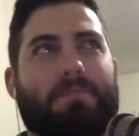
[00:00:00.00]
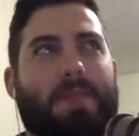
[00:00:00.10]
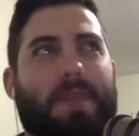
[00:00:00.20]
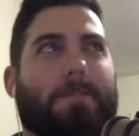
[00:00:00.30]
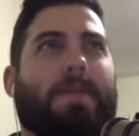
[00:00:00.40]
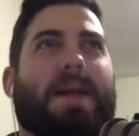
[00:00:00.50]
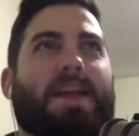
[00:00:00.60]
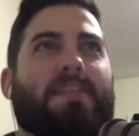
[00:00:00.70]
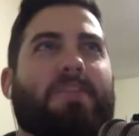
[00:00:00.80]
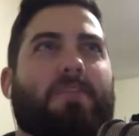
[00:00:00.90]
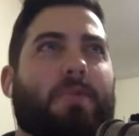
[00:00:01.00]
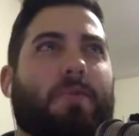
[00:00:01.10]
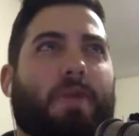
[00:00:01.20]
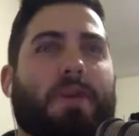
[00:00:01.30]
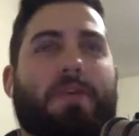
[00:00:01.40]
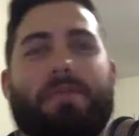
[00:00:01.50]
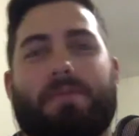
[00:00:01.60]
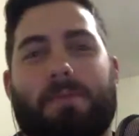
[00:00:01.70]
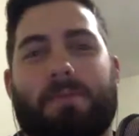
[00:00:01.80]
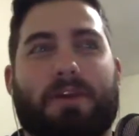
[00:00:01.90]
applied to a new
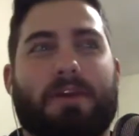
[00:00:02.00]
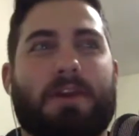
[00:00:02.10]
framework